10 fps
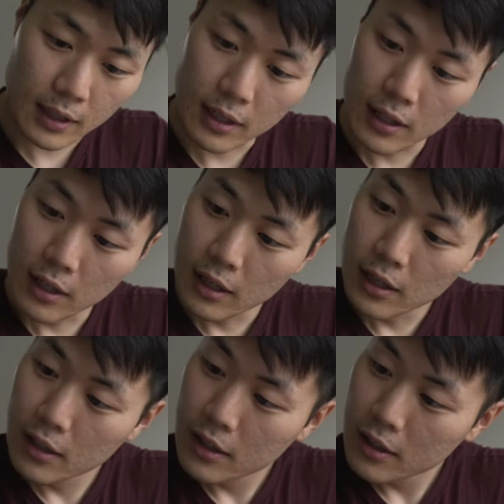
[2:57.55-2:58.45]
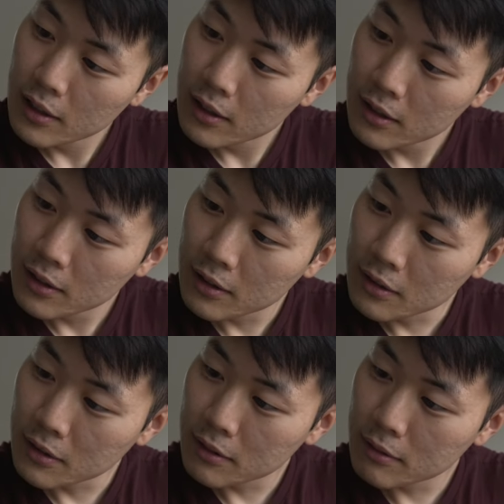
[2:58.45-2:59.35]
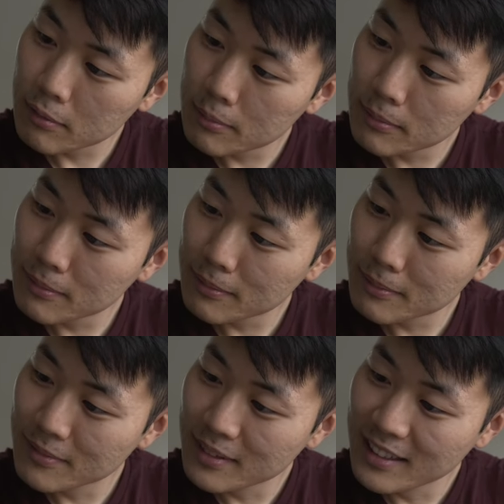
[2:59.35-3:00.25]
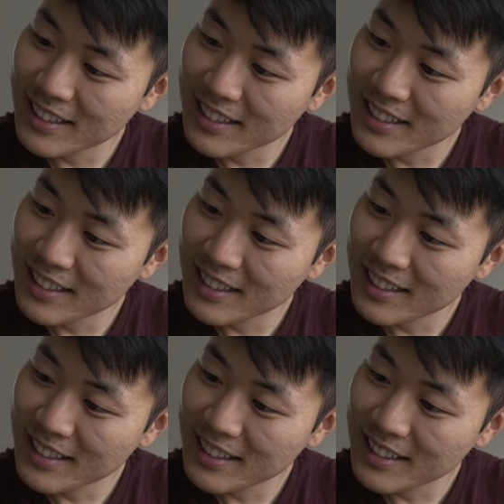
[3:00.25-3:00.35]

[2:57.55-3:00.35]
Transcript: (no one is talking)